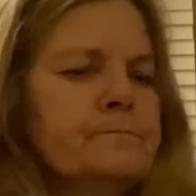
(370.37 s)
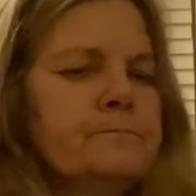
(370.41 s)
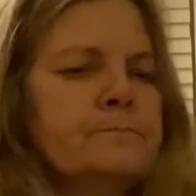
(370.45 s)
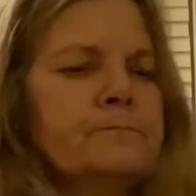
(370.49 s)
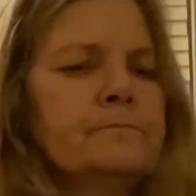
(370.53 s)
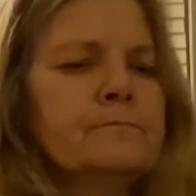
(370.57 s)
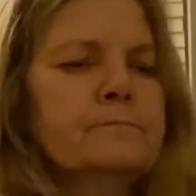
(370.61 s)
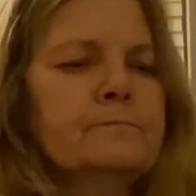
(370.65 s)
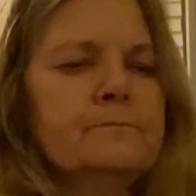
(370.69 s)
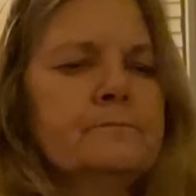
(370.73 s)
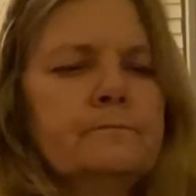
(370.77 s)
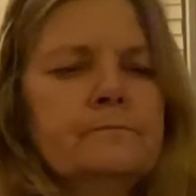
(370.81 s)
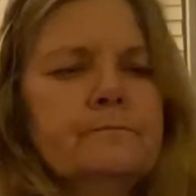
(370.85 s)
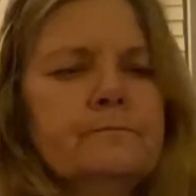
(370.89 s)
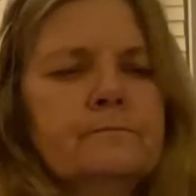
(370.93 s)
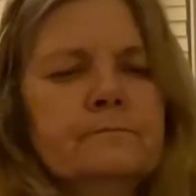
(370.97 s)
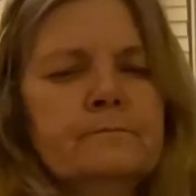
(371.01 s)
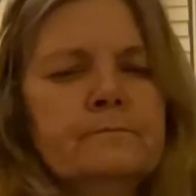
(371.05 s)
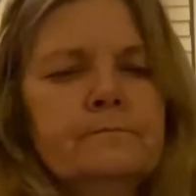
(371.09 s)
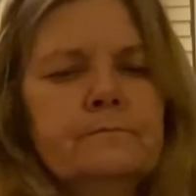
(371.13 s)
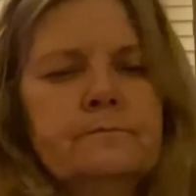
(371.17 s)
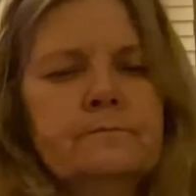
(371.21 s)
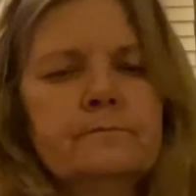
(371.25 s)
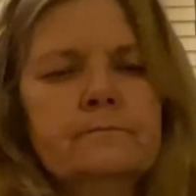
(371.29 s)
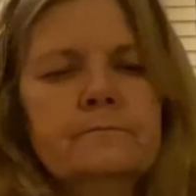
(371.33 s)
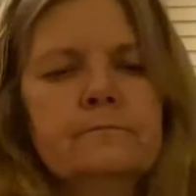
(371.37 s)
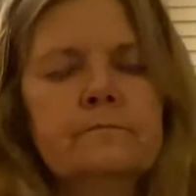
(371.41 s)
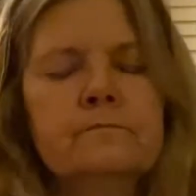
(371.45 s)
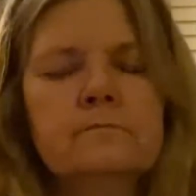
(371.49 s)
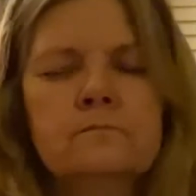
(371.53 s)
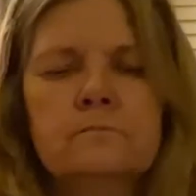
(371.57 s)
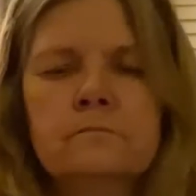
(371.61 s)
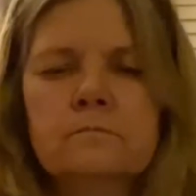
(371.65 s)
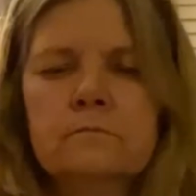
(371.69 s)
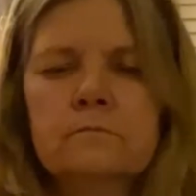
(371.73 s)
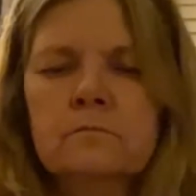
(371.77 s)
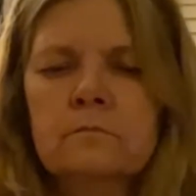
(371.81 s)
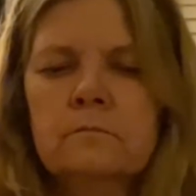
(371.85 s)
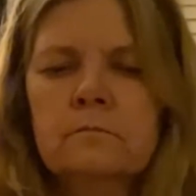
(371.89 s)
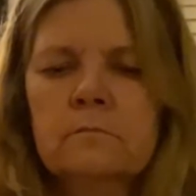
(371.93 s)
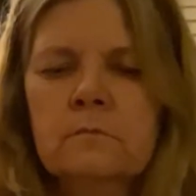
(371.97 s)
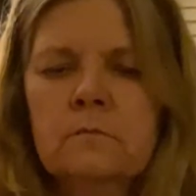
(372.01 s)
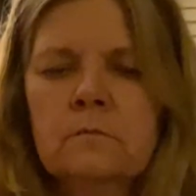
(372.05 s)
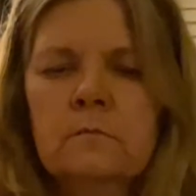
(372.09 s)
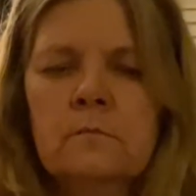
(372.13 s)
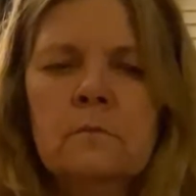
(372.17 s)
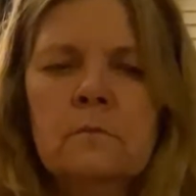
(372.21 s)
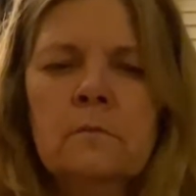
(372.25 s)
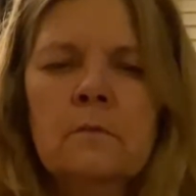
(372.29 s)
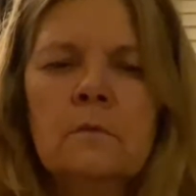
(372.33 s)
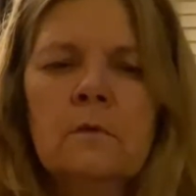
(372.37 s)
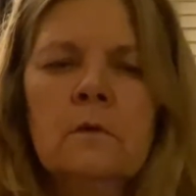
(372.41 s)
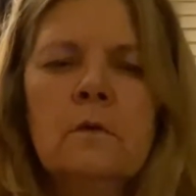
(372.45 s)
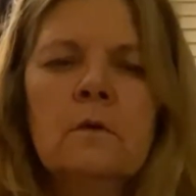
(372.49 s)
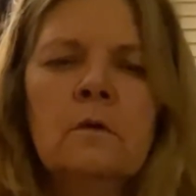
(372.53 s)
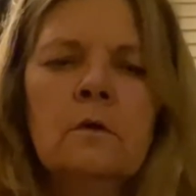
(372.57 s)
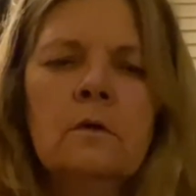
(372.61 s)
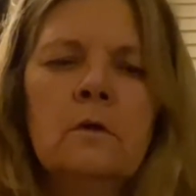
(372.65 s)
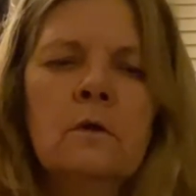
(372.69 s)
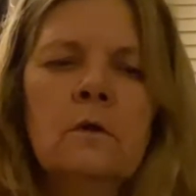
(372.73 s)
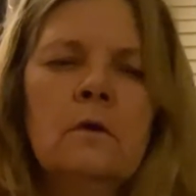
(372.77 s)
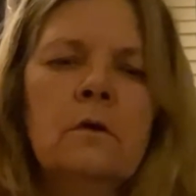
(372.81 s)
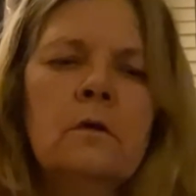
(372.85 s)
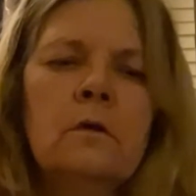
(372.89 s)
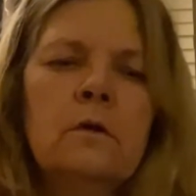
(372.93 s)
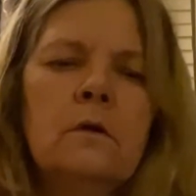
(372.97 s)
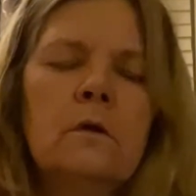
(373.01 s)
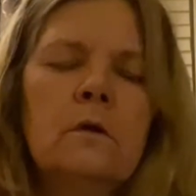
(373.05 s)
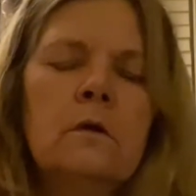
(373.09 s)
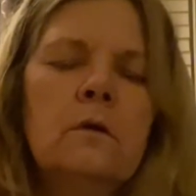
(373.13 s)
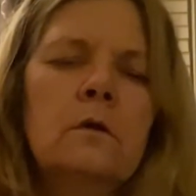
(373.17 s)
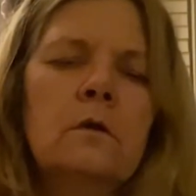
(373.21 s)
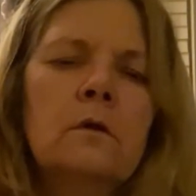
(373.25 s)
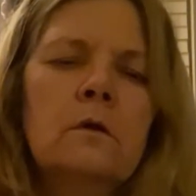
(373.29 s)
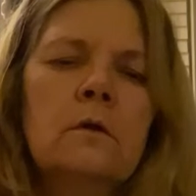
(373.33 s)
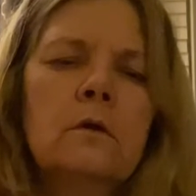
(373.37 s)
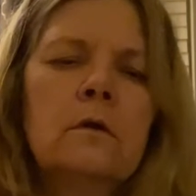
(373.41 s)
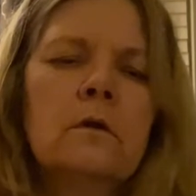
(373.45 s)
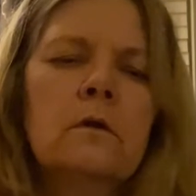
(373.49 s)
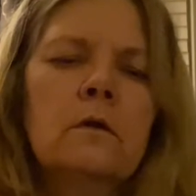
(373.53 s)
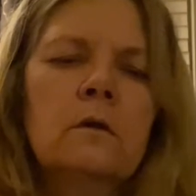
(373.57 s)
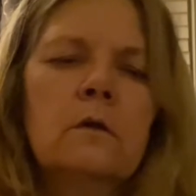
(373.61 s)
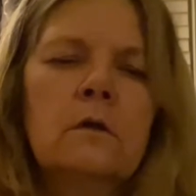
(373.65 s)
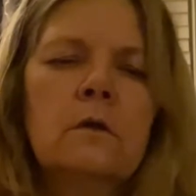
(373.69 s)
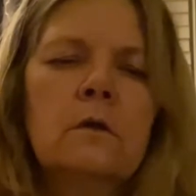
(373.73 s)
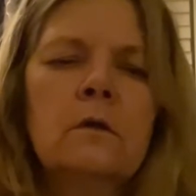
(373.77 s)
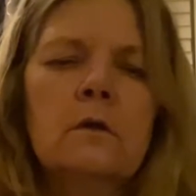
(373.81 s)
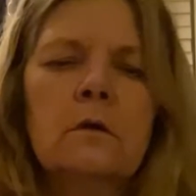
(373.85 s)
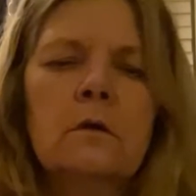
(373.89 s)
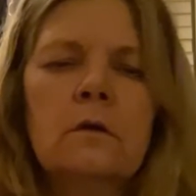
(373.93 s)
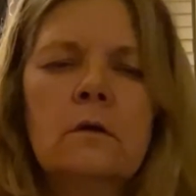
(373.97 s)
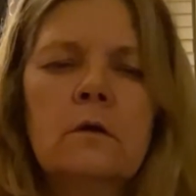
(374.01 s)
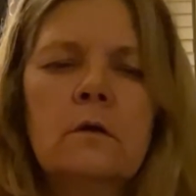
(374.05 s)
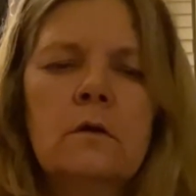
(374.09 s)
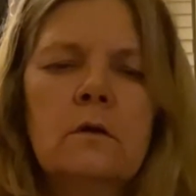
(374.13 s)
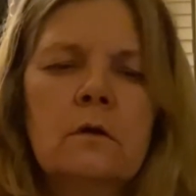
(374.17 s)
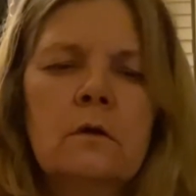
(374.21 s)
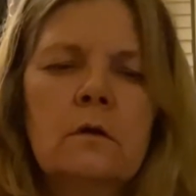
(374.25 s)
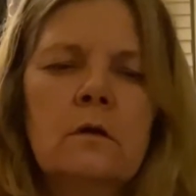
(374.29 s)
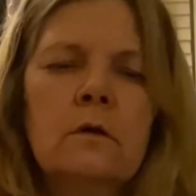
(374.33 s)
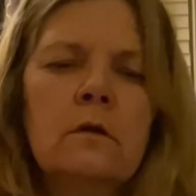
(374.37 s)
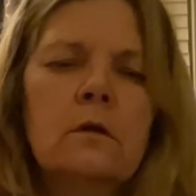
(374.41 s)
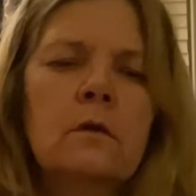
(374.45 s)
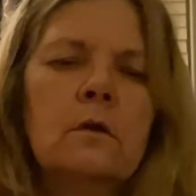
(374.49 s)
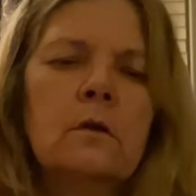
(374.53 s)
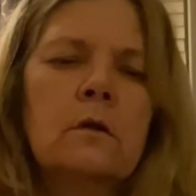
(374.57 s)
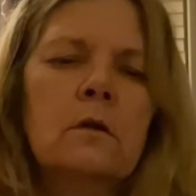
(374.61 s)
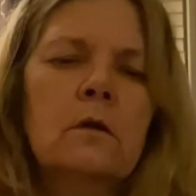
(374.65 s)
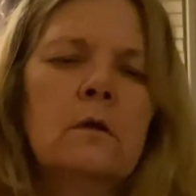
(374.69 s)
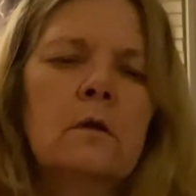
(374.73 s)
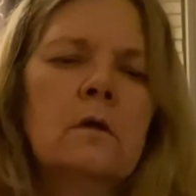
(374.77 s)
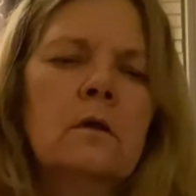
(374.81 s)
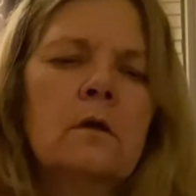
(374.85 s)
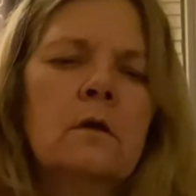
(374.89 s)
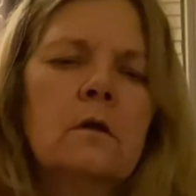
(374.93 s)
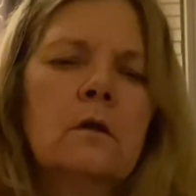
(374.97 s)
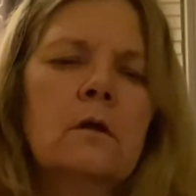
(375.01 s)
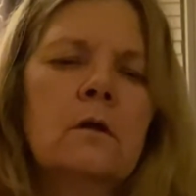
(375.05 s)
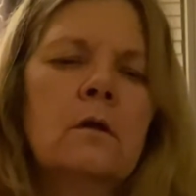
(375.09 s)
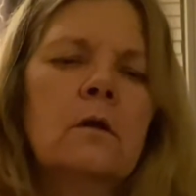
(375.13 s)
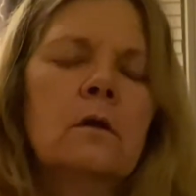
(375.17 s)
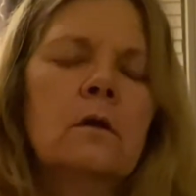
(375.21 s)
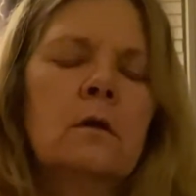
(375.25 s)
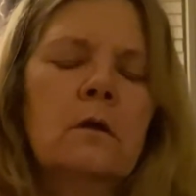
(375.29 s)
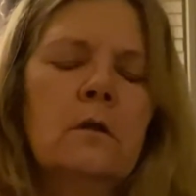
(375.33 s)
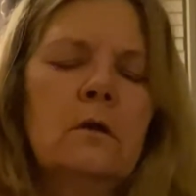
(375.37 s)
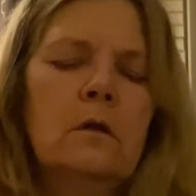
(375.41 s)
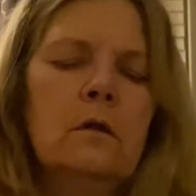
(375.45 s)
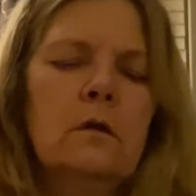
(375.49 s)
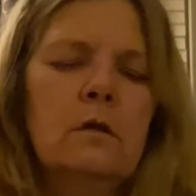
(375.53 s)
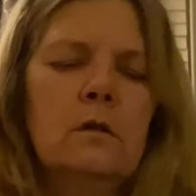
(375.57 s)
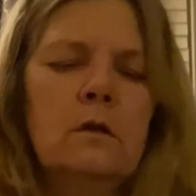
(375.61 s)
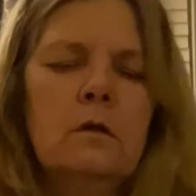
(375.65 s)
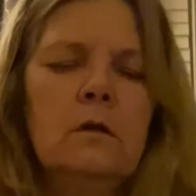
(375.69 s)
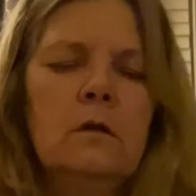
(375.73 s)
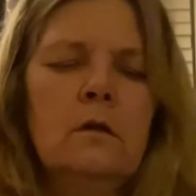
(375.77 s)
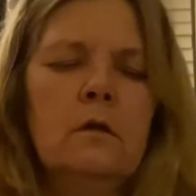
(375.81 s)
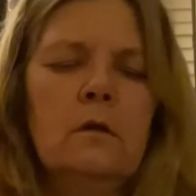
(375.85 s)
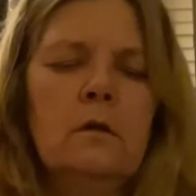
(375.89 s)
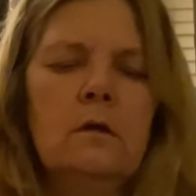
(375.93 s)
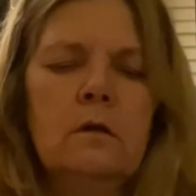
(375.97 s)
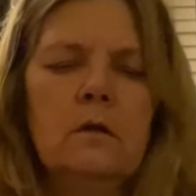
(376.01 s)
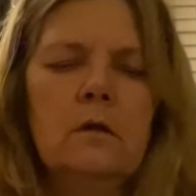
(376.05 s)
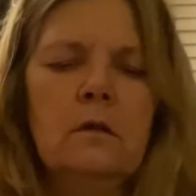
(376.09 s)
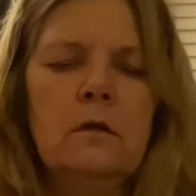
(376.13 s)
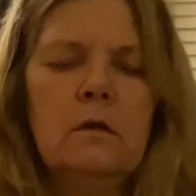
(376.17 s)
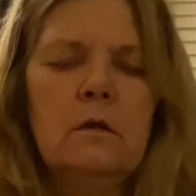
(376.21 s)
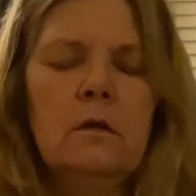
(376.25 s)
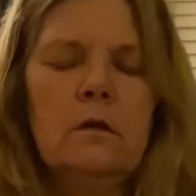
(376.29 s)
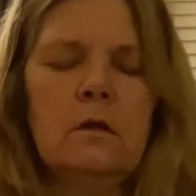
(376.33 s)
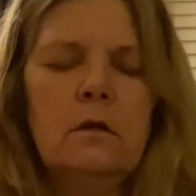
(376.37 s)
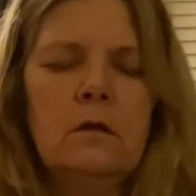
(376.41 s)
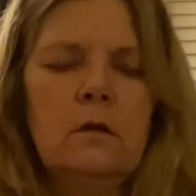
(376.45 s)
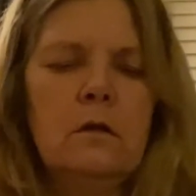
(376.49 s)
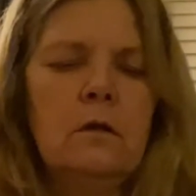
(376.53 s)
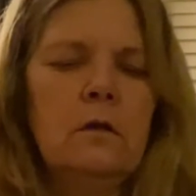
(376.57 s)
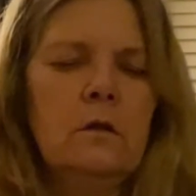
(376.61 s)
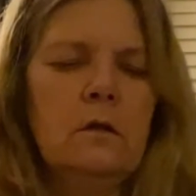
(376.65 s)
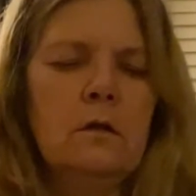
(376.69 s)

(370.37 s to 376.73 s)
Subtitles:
[no speech]